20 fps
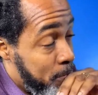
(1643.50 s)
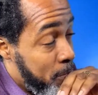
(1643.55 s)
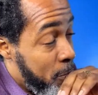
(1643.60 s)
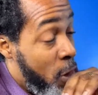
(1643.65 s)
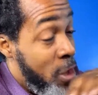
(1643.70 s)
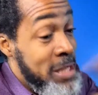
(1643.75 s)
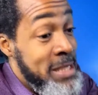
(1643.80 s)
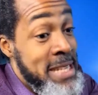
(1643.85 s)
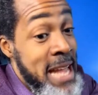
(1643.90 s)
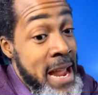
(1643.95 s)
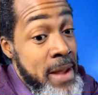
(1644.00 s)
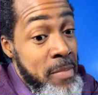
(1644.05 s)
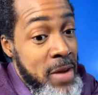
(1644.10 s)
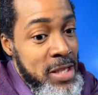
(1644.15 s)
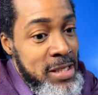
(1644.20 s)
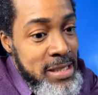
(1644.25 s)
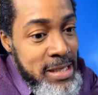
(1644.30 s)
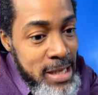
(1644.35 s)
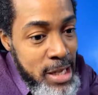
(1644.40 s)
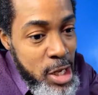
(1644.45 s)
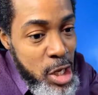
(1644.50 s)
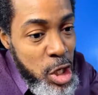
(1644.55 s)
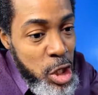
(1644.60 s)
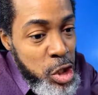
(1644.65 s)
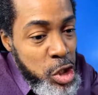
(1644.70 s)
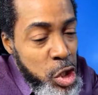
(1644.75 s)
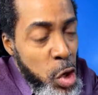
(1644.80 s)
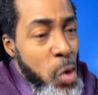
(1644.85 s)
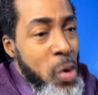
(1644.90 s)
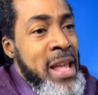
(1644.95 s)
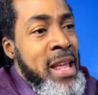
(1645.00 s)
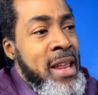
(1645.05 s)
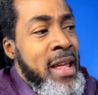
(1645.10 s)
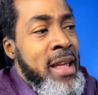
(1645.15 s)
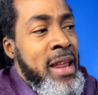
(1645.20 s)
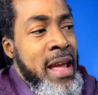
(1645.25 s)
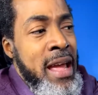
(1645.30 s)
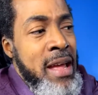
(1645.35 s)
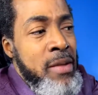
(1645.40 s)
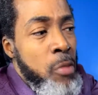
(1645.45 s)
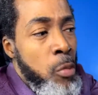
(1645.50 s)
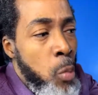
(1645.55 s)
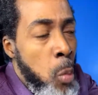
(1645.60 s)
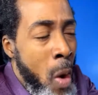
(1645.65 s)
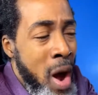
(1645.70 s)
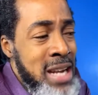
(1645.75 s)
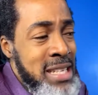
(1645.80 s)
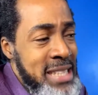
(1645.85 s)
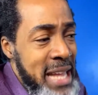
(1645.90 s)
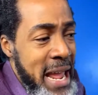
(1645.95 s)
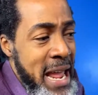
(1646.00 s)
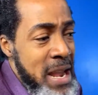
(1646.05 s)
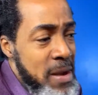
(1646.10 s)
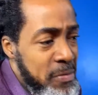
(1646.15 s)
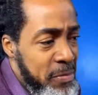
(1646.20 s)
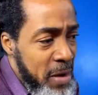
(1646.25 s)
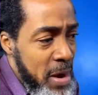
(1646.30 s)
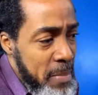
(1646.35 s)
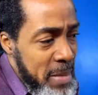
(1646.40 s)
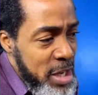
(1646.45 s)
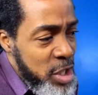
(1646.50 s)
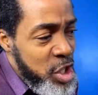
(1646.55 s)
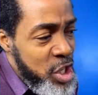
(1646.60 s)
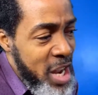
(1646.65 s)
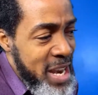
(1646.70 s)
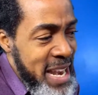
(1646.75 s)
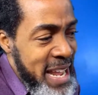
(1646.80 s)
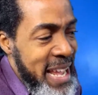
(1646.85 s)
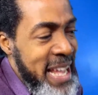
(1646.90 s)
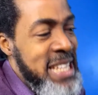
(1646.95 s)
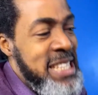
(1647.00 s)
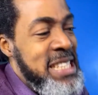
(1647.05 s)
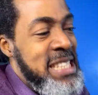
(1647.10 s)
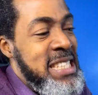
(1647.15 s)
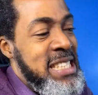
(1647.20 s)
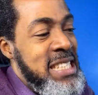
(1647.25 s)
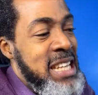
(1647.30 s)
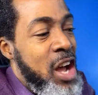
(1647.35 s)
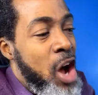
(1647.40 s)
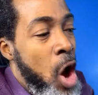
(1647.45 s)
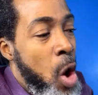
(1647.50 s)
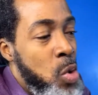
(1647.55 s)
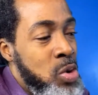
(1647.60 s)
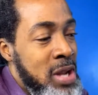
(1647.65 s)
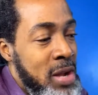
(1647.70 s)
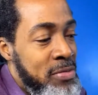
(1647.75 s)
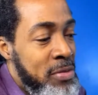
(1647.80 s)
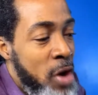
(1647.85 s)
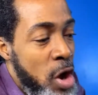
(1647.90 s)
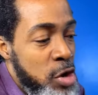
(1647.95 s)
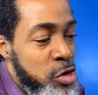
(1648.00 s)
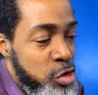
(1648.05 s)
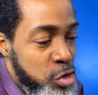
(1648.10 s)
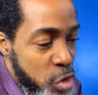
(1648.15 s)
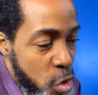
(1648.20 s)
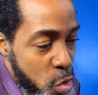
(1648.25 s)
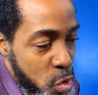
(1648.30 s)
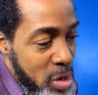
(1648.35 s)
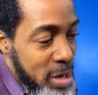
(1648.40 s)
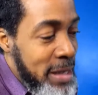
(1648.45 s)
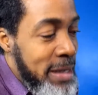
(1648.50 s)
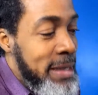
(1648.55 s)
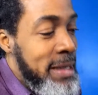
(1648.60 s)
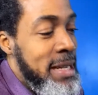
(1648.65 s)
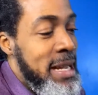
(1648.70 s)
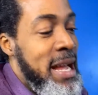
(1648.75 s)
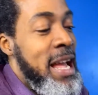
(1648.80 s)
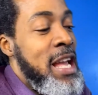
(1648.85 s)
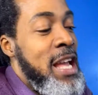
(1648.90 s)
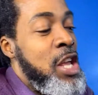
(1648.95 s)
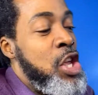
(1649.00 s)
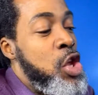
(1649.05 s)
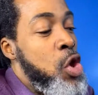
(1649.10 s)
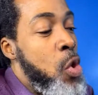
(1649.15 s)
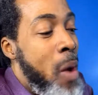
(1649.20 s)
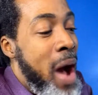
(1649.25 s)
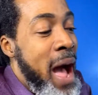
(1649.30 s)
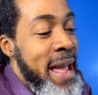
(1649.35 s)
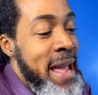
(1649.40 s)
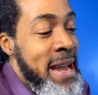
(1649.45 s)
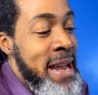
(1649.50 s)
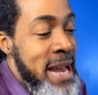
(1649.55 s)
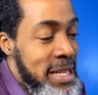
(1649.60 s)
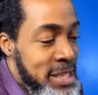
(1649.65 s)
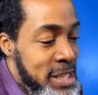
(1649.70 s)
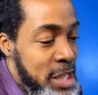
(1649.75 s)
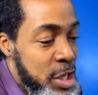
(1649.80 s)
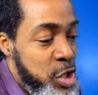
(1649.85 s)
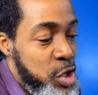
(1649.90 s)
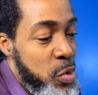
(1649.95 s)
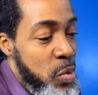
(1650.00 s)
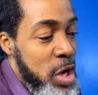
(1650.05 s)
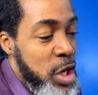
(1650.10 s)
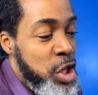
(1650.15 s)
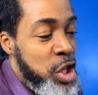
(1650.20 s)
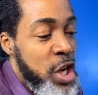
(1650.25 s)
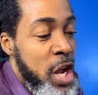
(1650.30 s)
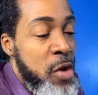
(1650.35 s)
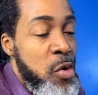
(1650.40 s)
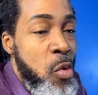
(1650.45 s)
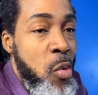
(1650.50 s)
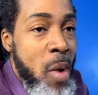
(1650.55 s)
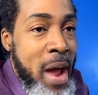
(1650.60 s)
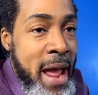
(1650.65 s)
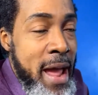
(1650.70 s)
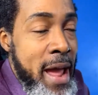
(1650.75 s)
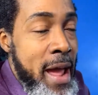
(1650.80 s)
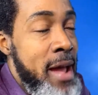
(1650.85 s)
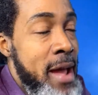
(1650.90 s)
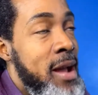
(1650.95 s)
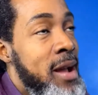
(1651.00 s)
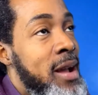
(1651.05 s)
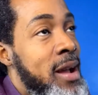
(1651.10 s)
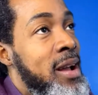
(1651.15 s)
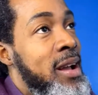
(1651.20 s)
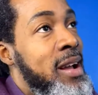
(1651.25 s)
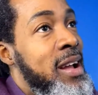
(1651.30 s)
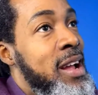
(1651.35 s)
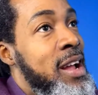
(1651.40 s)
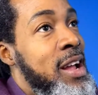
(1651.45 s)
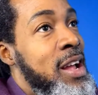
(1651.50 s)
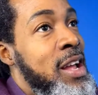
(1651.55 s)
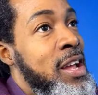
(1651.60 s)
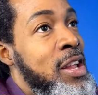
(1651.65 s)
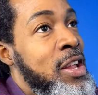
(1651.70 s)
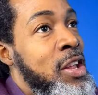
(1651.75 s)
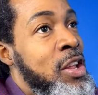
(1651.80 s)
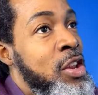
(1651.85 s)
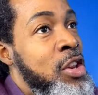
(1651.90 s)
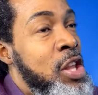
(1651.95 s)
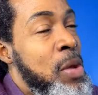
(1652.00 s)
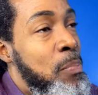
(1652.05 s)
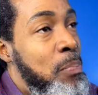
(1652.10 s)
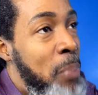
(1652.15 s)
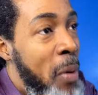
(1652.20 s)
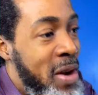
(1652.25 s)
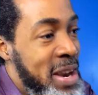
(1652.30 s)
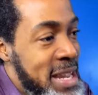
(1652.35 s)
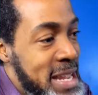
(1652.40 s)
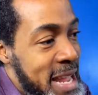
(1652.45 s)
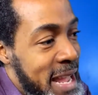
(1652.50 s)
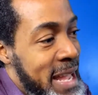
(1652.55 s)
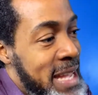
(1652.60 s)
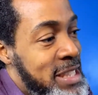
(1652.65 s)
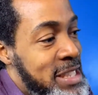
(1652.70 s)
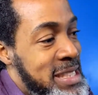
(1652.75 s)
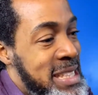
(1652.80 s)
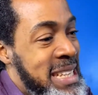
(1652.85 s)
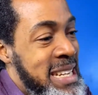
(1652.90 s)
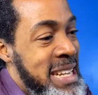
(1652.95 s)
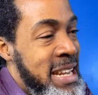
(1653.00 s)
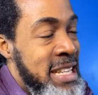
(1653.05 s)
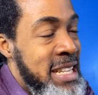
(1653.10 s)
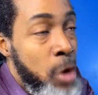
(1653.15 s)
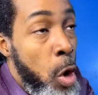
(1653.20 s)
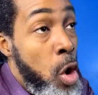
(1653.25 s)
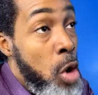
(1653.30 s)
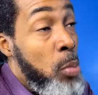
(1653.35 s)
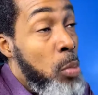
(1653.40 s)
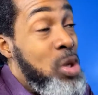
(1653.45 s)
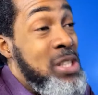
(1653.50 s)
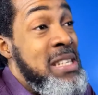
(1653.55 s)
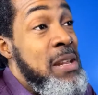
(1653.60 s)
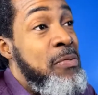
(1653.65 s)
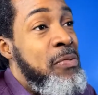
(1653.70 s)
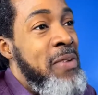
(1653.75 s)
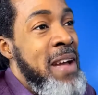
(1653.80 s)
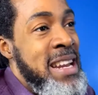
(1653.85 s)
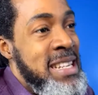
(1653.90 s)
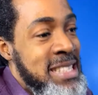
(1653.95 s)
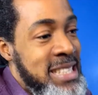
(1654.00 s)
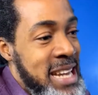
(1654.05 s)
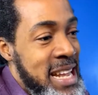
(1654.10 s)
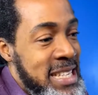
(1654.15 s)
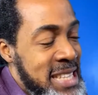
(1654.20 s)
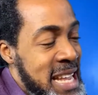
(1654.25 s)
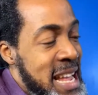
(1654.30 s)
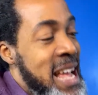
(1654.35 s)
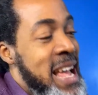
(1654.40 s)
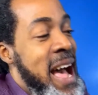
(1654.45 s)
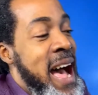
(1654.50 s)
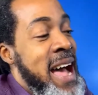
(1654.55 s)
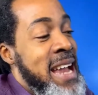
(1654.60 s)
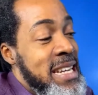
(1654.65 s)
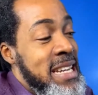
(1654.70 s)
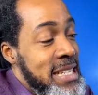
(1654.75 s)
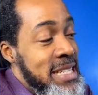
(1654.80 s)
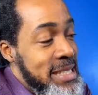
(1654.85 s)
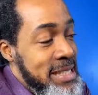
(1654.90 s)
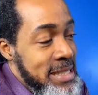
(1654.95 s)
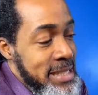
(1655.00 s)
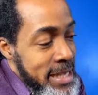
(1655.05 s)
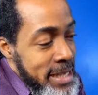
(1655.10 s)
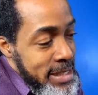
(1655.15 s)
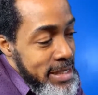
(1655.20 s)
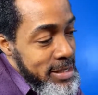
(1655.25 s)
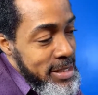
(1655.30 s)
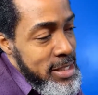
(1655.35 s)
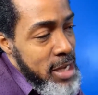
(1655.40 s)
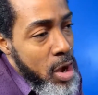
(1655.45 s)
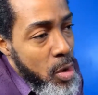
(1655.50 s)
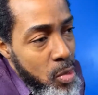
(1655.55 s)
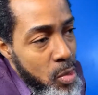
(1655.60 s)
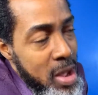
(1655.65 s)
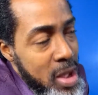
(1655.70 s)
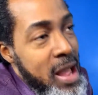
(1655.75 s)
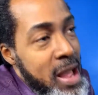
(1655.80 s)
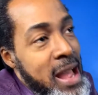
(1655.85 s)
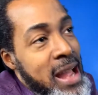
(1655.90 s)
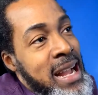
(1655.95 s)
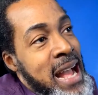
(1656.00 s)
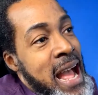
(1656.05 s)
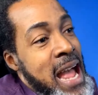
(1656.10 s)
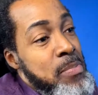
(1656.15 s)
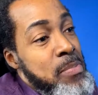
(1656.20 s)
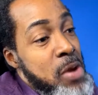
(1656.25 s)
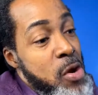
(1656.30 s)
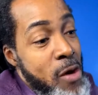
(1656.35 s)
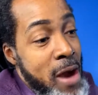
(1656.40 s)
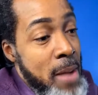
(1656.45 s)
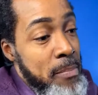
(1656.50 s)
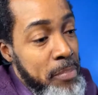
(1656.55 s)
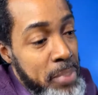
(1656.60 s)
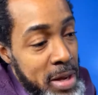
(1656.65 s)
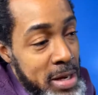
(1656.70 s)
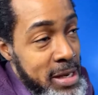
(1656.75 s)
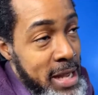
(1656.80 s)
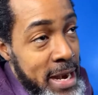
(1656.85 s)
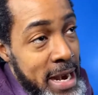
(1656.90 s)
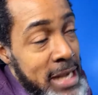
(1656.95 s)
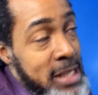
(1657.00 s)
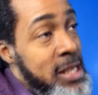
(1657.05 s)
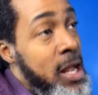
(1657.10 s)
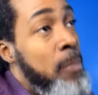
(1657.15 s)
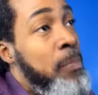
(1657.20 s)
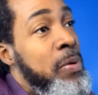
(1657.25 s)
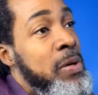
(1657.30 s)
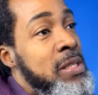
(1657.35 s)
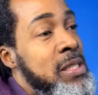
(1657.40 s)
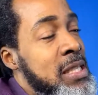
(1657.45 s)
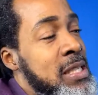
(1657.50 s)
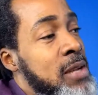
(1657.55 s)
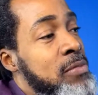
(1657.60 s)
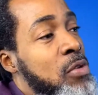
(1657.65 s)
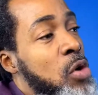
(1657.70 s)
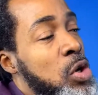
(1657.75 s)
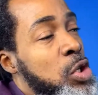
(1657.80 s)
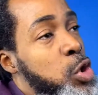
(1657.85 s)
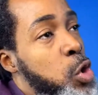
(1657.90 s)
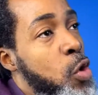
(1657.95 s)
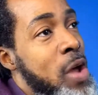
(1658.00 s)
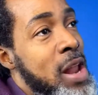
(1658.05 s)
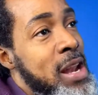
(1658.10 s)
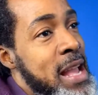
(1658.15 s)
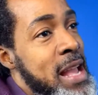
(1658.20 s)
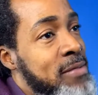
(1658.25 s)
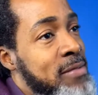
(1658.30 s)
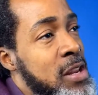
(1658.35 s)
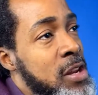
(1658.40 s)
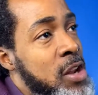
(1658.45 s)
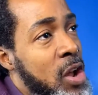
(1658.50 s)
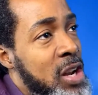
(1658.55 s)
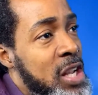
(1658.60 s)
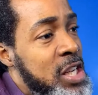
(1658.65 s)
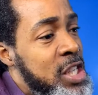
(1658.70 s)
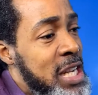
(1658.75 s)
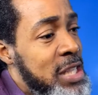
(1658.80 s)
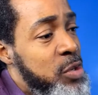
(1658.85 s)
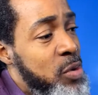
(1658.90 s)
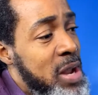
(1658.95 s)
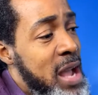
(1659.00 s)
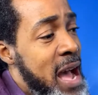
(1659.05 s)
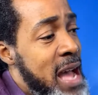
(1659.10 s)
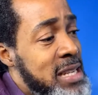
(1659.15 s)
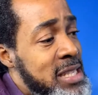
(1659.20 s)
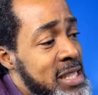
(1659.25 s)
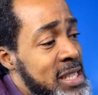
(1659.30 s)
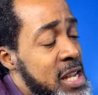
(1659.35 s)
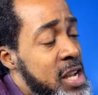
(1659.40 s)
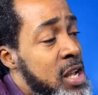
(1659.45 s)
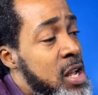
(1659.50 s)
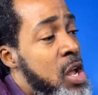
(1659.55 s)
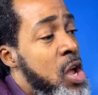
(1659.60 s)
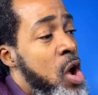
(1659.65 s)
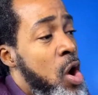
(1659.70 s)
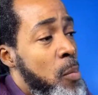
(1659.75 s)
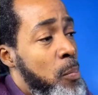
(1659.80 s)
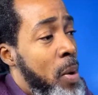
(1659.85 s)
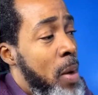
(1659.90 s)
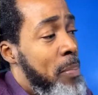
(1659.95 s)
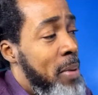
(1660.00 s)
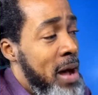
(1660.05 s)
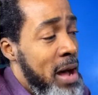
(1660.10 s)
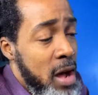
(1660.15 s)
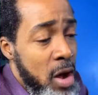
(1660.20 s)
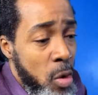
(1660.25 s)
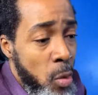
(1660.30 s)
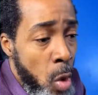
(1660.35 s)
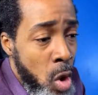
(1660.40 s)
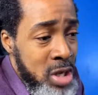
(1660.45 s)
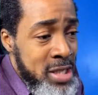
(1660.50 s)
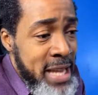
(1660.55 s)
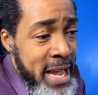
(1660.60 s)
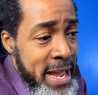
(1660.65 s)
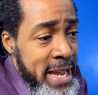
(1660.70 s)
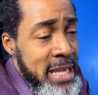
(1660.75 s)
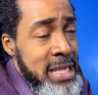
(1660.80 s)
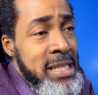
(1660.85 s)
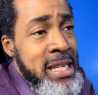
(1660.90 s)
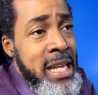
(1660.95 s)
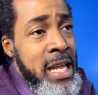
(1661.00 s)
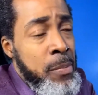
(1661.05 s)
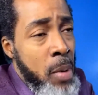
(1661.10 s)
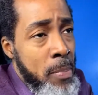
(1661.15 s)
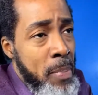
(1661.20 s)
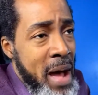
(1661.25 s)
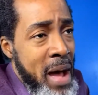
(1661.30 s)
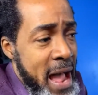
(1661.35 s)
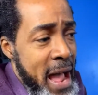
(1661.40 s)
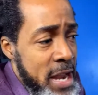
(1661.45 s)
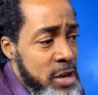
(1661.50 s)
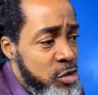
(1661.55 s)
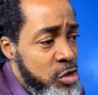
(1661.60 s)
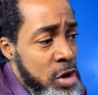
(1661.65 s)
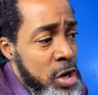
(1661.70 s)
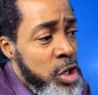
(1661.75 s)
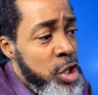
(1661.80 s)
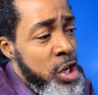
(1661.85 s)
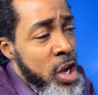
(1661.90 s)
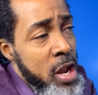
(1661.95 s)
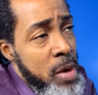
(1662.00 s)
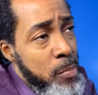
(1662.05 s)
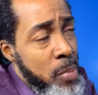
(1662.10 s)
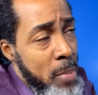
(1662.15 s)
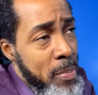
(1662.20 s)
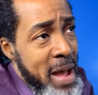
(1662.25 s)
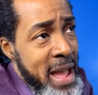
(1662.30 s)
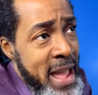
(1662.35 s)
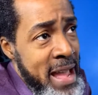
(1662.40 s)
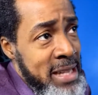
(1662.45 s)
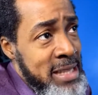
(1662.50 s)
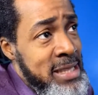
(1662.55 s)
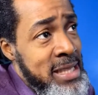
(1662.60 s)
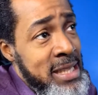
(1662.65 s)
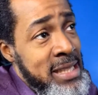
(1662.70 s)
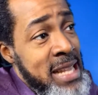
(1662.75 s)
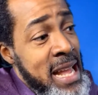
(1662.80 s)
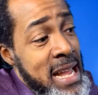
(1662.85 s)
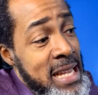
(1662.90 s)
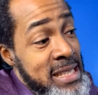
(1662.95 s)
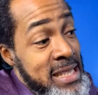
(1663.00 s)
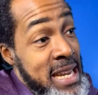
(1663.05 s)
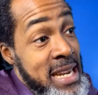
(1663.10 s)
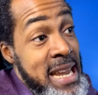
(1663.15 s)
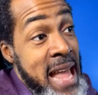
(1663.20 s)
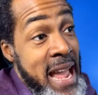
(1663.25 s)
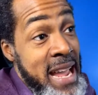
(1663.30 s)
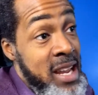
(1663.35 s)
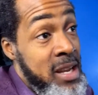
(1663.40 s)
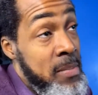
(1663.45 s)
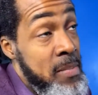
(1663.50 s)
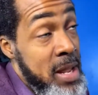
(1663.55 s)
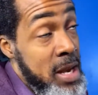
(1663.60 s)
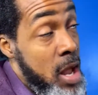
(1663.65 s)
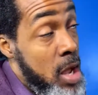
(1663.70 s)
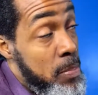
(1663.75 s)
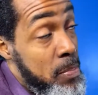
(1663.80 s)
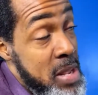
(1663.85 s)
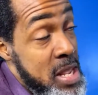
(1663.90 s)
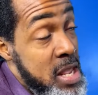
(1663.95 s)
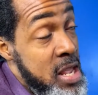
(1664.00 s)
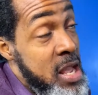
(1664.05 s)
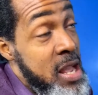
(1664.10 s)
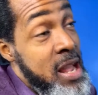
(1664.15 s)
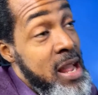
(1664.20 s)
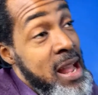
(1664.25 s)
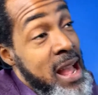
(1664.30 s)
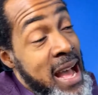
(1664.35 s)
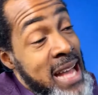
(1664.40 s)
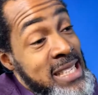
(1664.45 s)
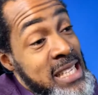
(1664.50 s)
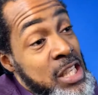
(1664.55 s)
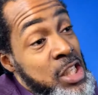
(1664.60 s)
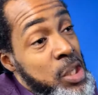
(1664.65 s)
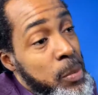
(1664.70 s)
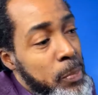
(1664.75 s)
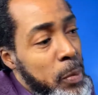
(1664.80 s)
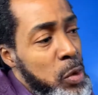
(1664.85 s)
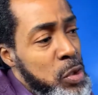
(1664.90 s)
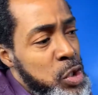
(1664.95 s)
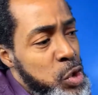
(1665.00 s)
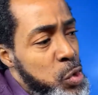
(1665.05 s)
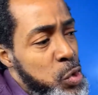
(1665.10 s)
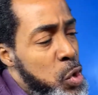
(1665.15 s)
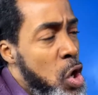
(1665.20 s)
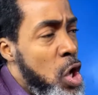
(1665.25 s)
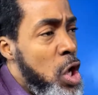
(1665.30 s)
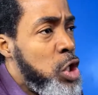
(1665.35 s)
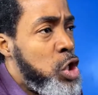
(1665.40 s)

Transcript: Alzheimer's. So once inflammation is out of control, you are in a situation where the body is almost defenseless and disease now can be rampant. And then some persons, of course, don't really have the knowledge as regards to proper water intake, proper hydration, proper exercise. The diet may not be as it's supposed to.